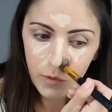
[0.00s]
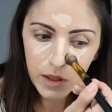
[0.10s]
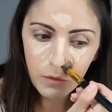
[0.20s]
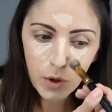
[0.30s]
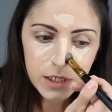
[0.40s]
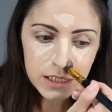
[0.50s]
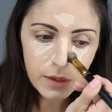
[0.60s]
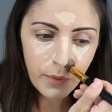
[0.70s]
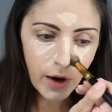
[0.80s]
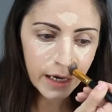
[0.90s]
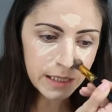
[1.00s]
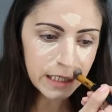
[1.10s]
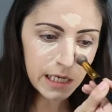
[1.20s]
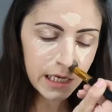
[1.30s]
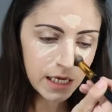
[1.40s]
really works the product
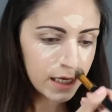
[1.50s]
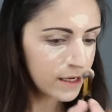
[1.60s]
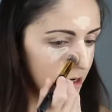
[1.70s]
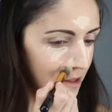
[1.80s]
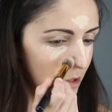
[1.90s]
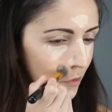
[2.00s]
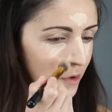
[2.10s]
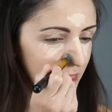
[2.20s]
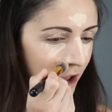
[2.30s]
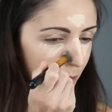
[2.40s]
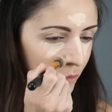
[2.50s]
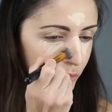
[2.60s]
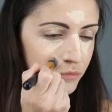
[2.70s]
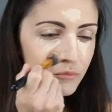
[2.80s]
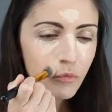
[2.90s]
in without
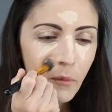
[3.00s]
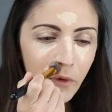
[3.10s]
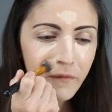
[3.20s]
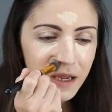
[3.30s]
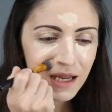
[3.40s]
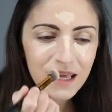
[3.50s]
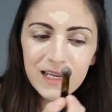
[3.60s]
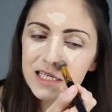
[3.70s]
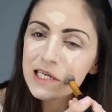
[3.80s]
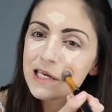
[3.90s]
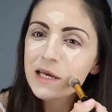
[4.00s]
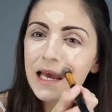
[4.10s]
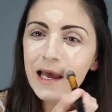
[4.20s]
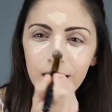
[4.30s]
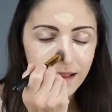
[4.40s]
removing it,
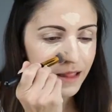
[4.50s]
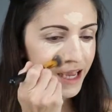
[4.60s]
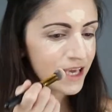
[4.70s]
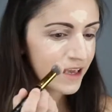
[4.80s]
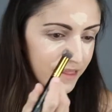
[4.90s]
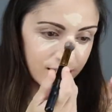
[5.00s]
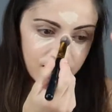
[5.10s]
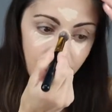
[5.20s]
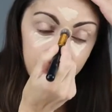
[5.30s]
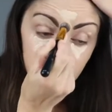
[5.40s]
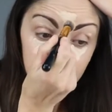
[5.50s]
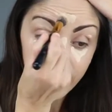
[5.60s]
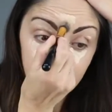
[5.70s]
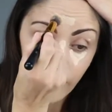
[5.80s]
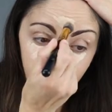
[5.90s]
and I like it. I just
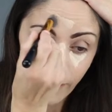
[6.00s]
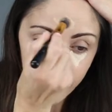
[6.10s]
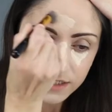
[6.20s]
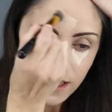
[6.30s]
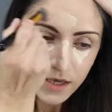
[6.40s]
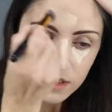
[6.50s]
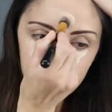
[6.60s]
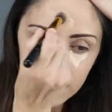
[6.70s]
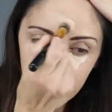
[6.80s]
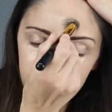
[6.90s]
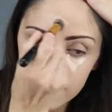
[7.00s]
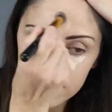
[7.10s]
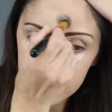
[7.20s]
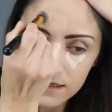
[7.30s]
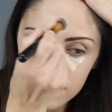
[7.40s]
like the way it works. So it's a
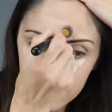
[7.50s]
nice